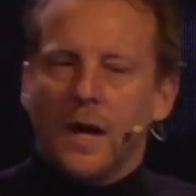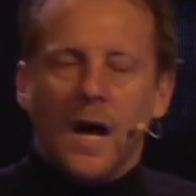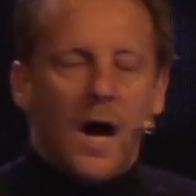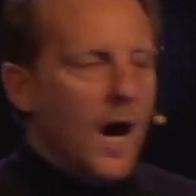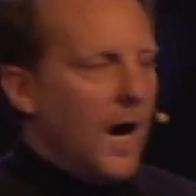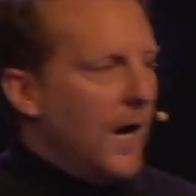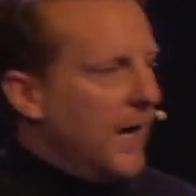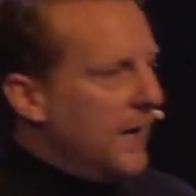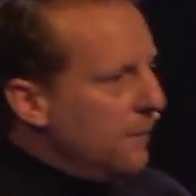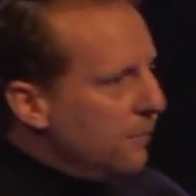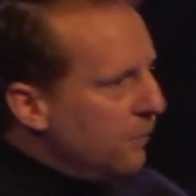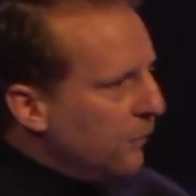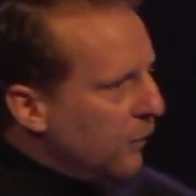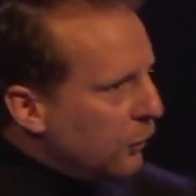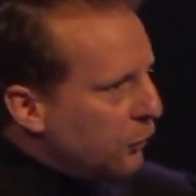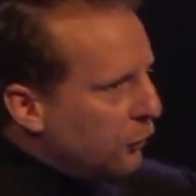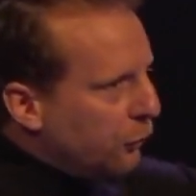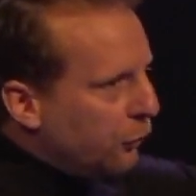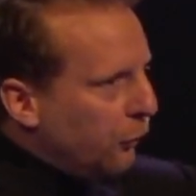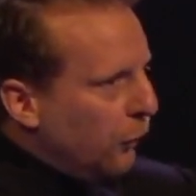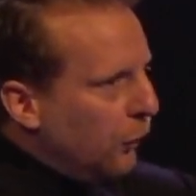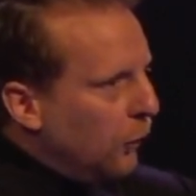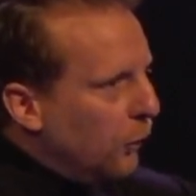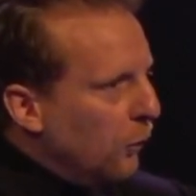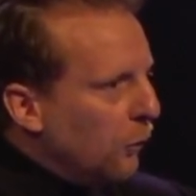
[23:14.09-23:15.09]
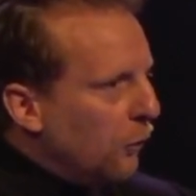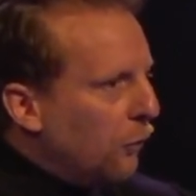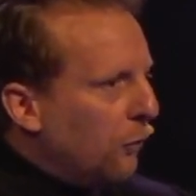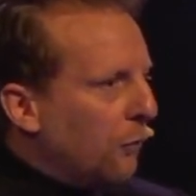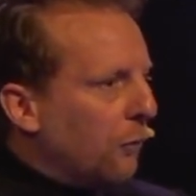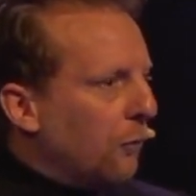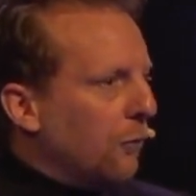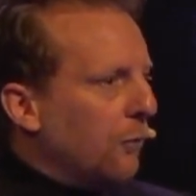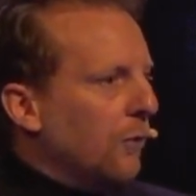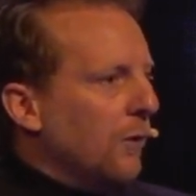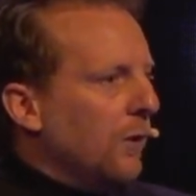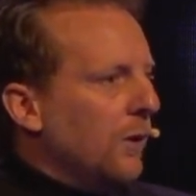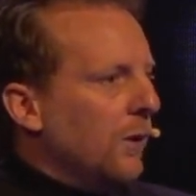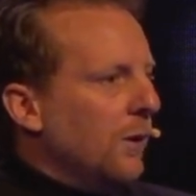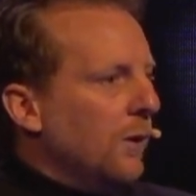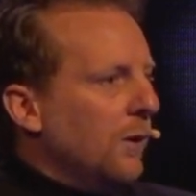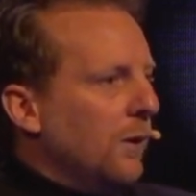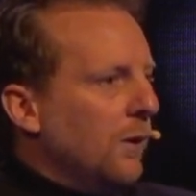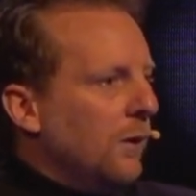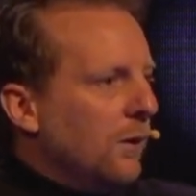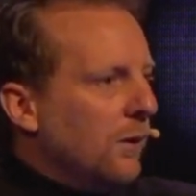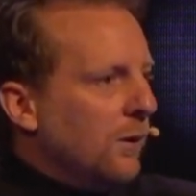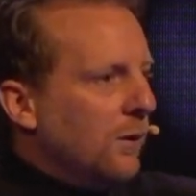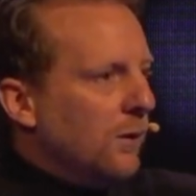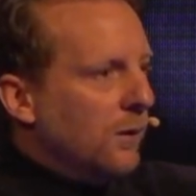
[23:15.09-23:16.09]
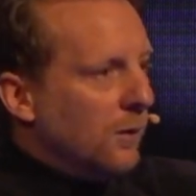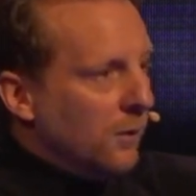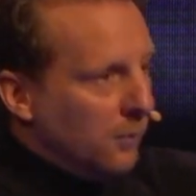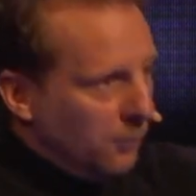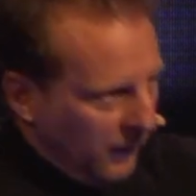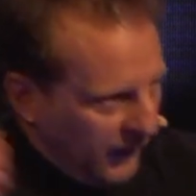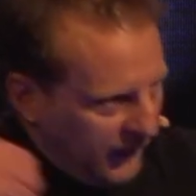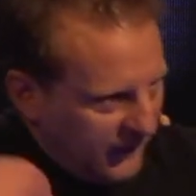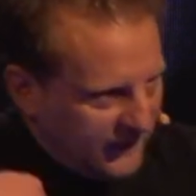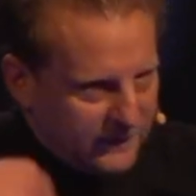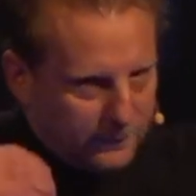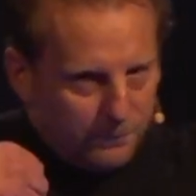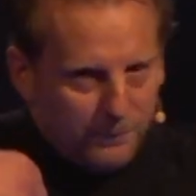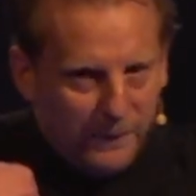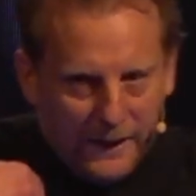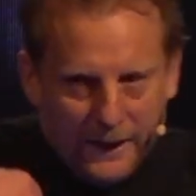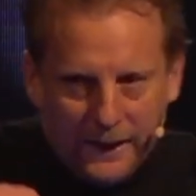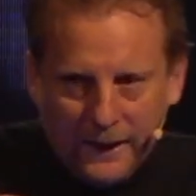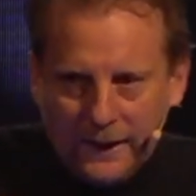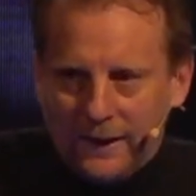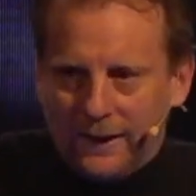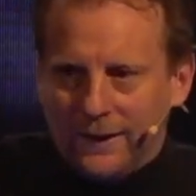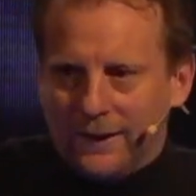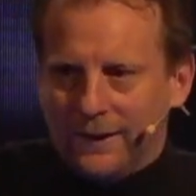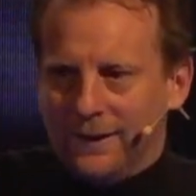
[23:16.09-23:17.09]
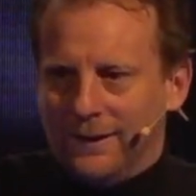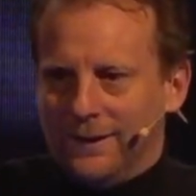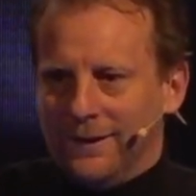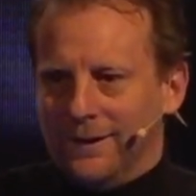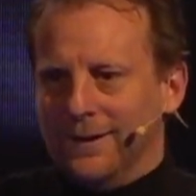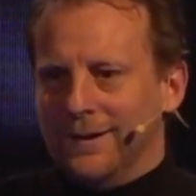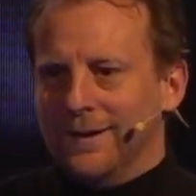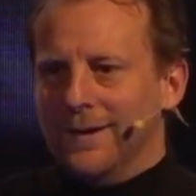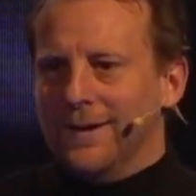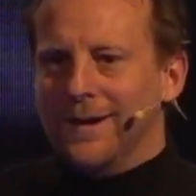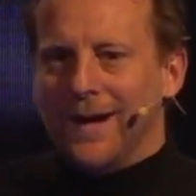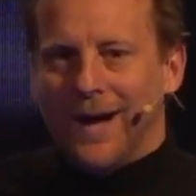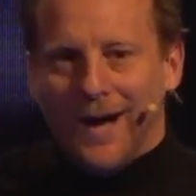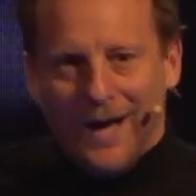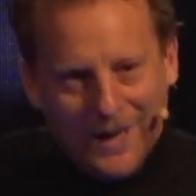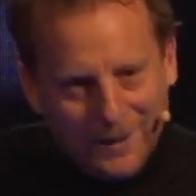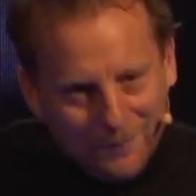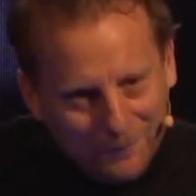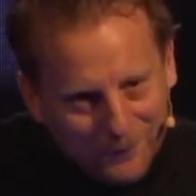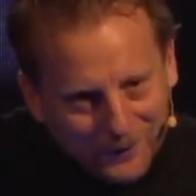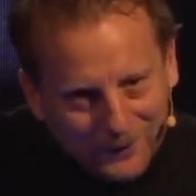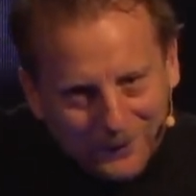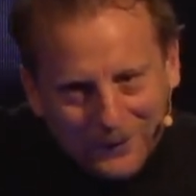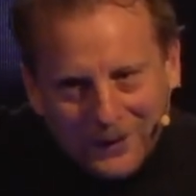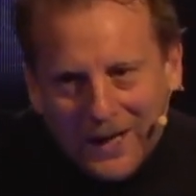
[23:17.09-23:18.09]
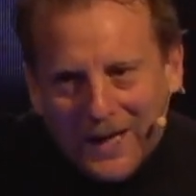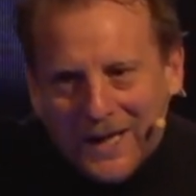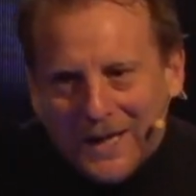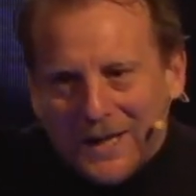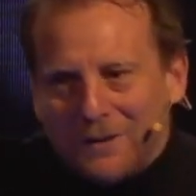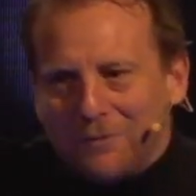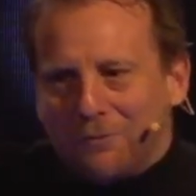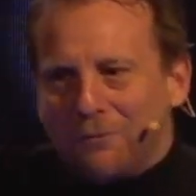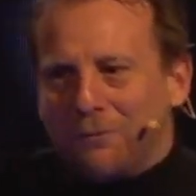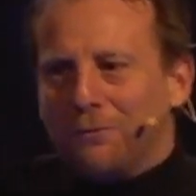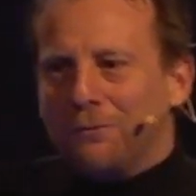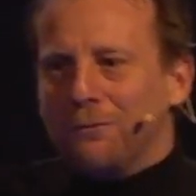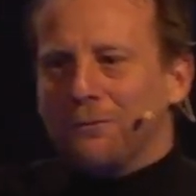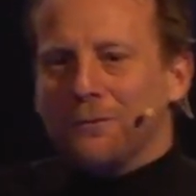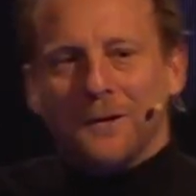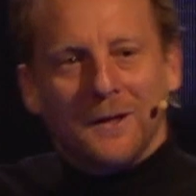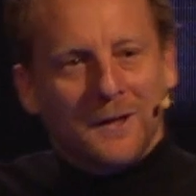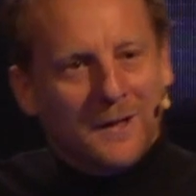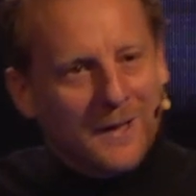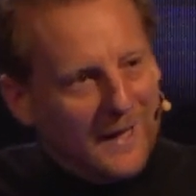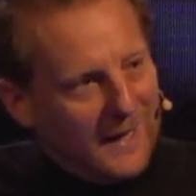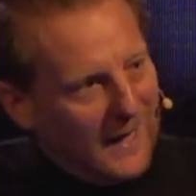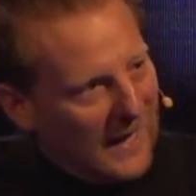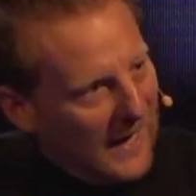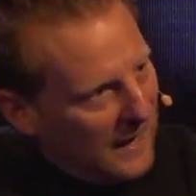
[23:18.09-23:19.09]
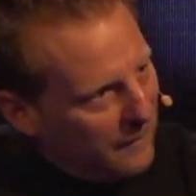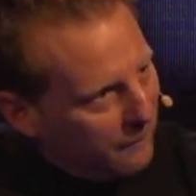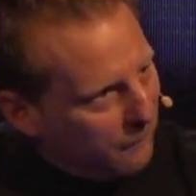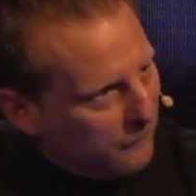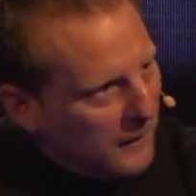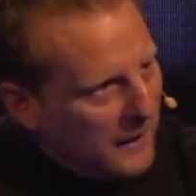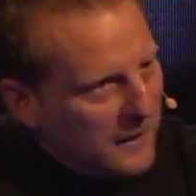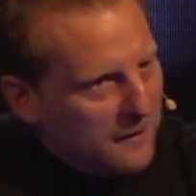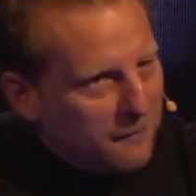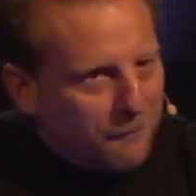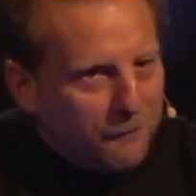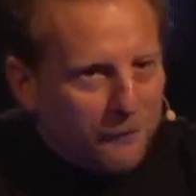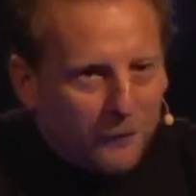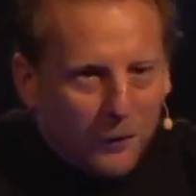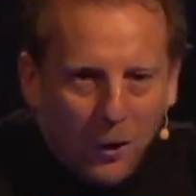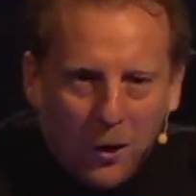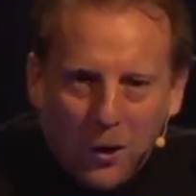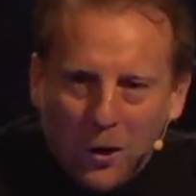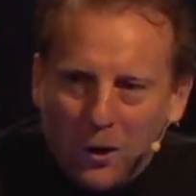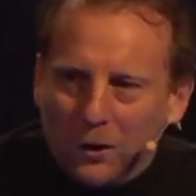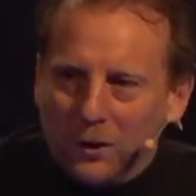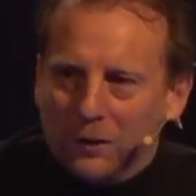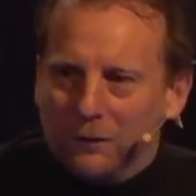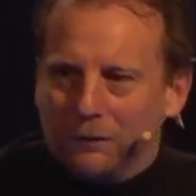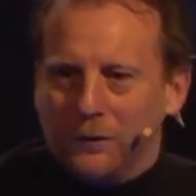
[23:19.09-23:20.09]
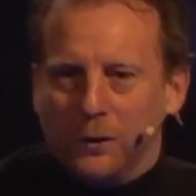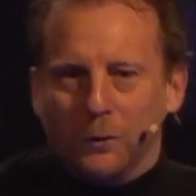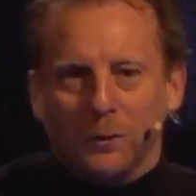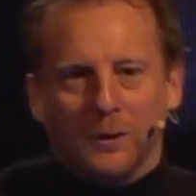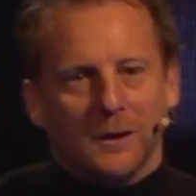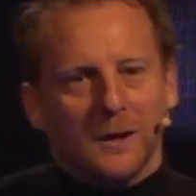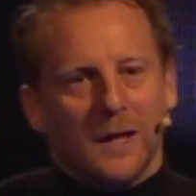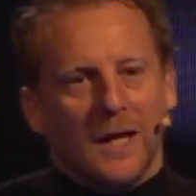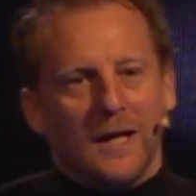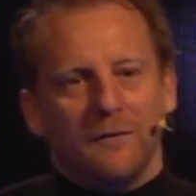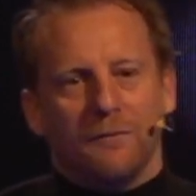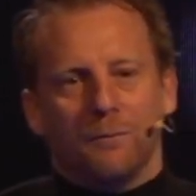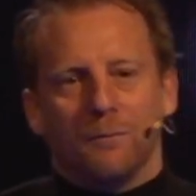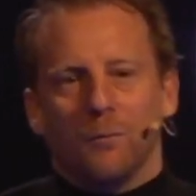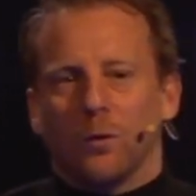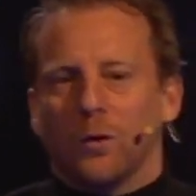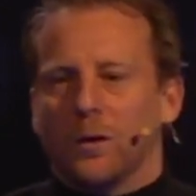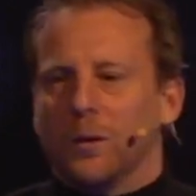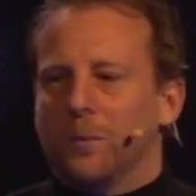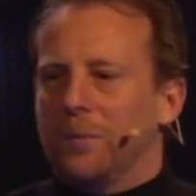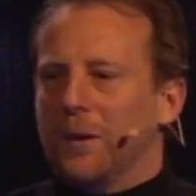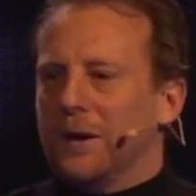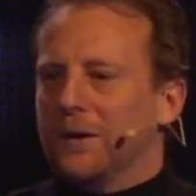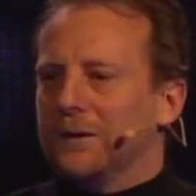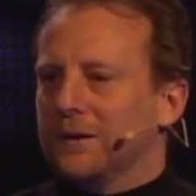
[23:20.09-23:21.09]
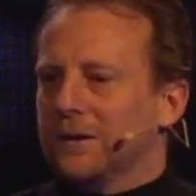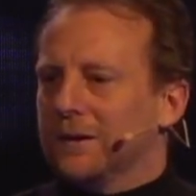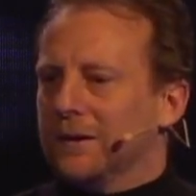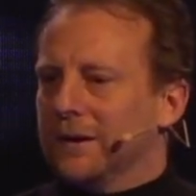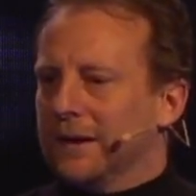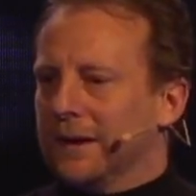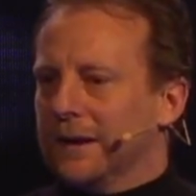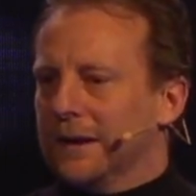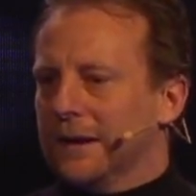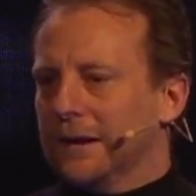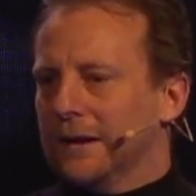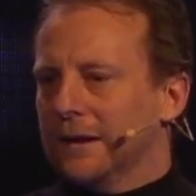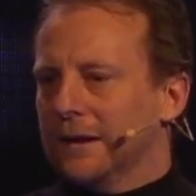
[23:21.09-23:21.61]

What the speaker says: I am the truth, but it's me. I am the life, and I have life for all of you and life more abundantly.